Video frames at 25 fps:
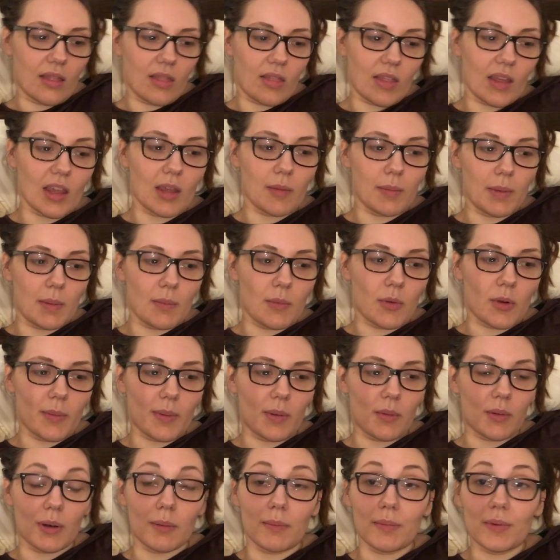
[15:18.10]
think a bit more
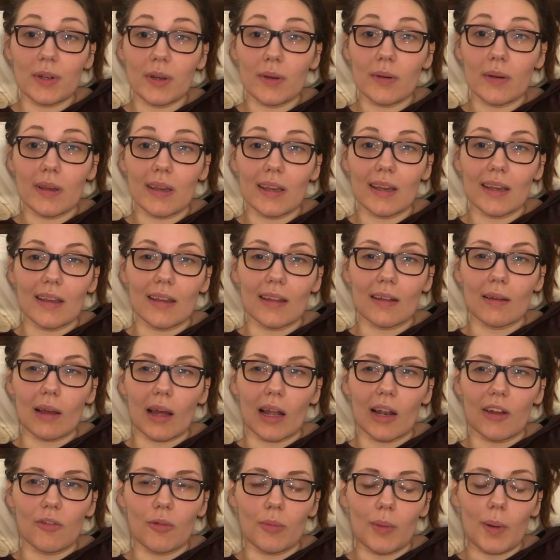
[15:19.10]
about what I'm doing and
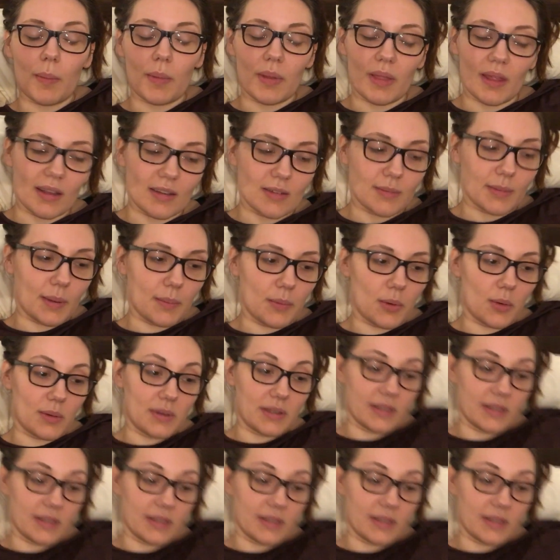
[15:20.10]
kind of remember things a bit more,